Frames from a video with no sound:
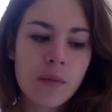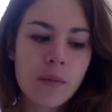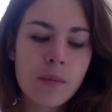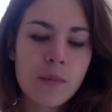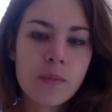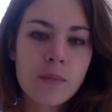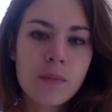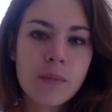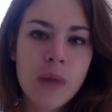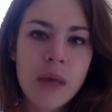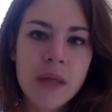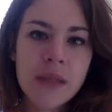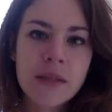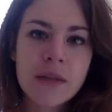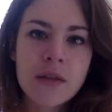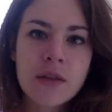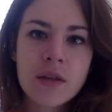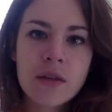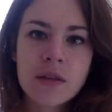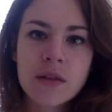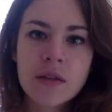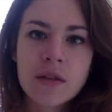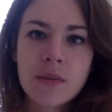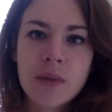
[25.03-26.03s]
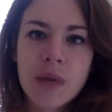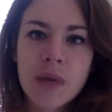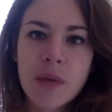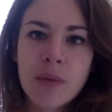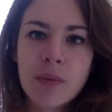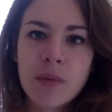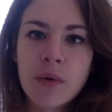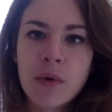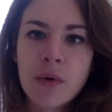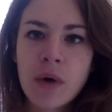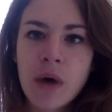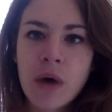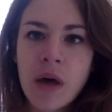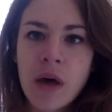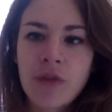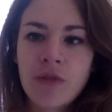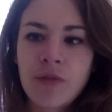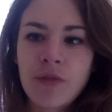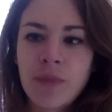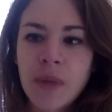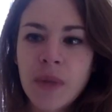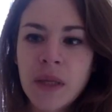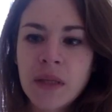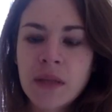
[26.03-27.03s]
messages that people have
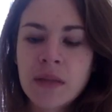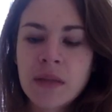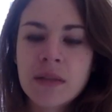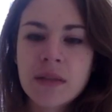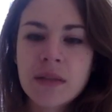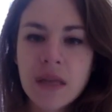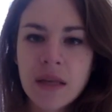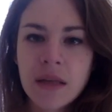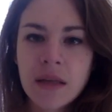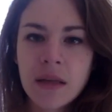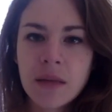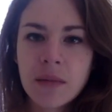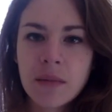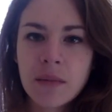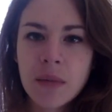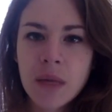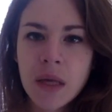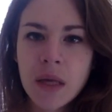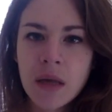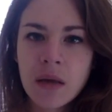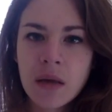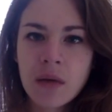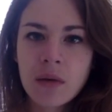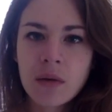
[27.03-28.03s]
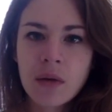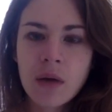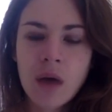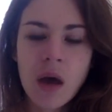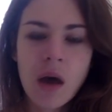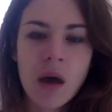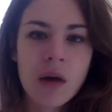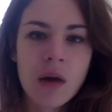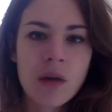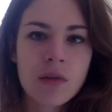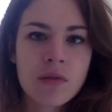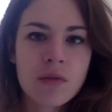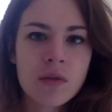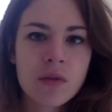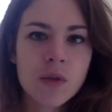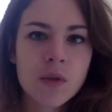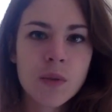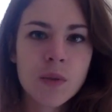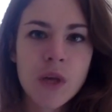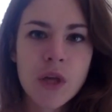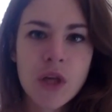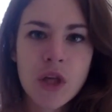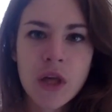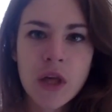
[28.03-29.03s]
been sending me, just
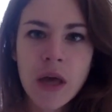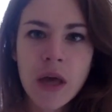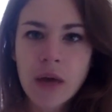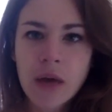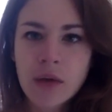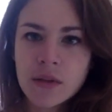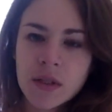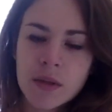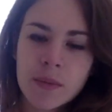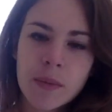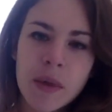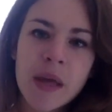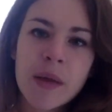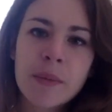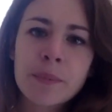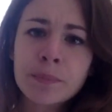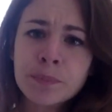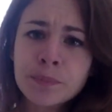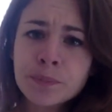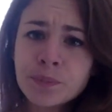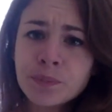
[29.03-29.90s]
reaching out to me,